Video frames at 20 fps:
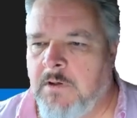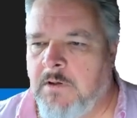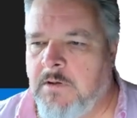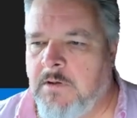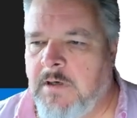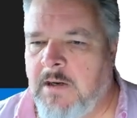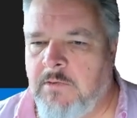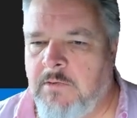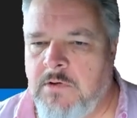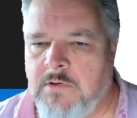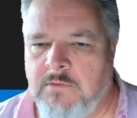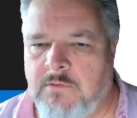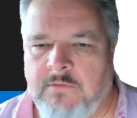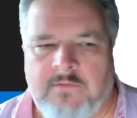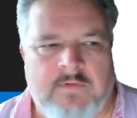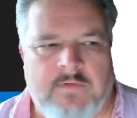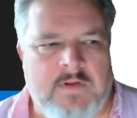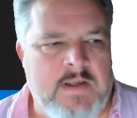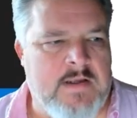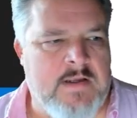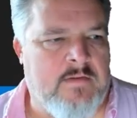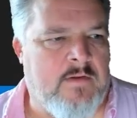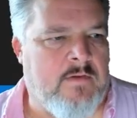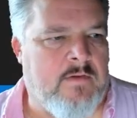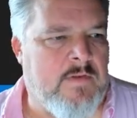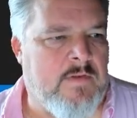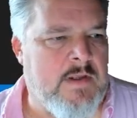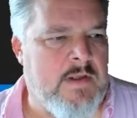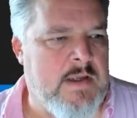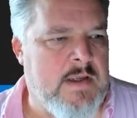Now you can see
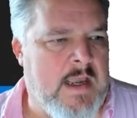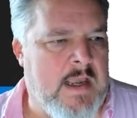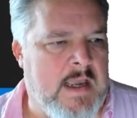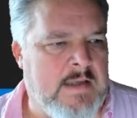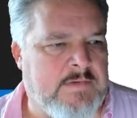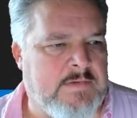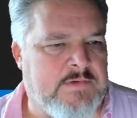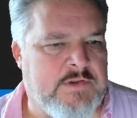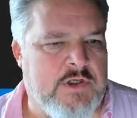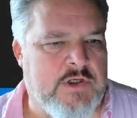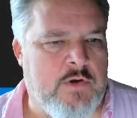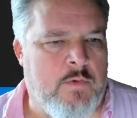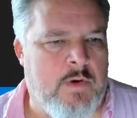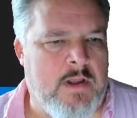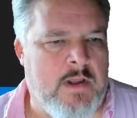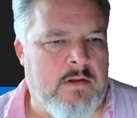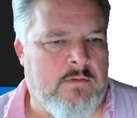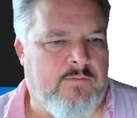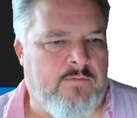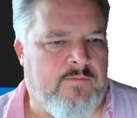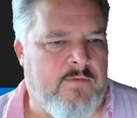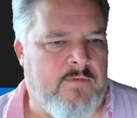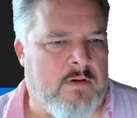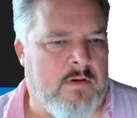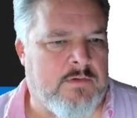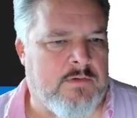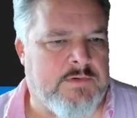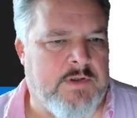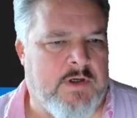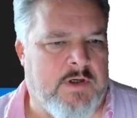that the SQL
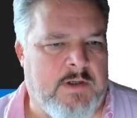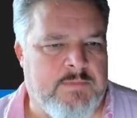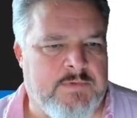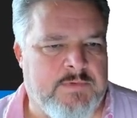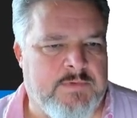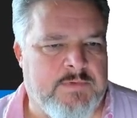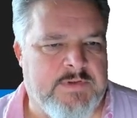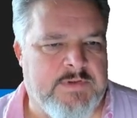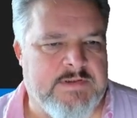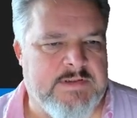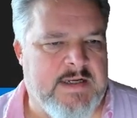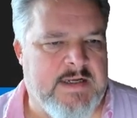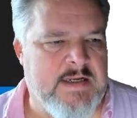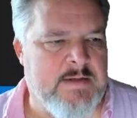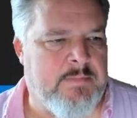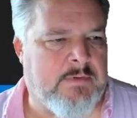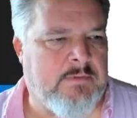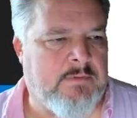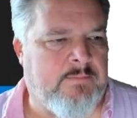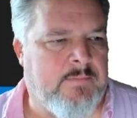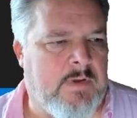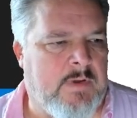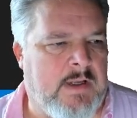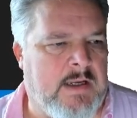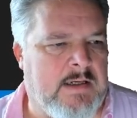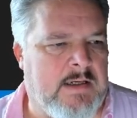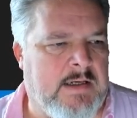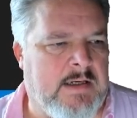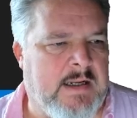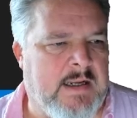file type says table
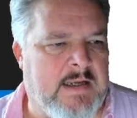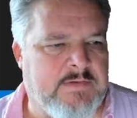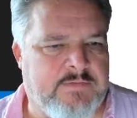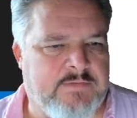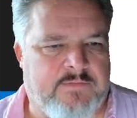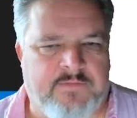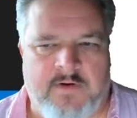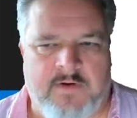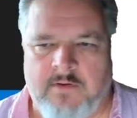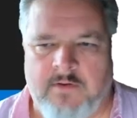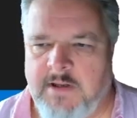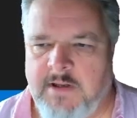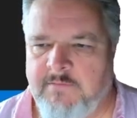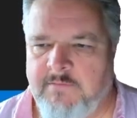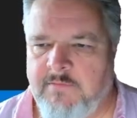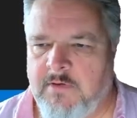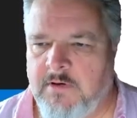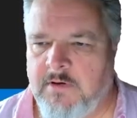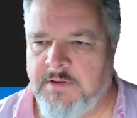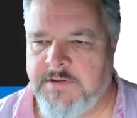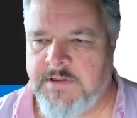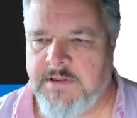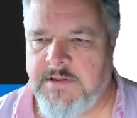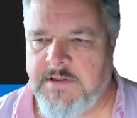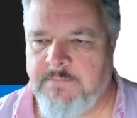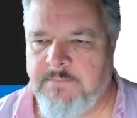and it has a file level ID.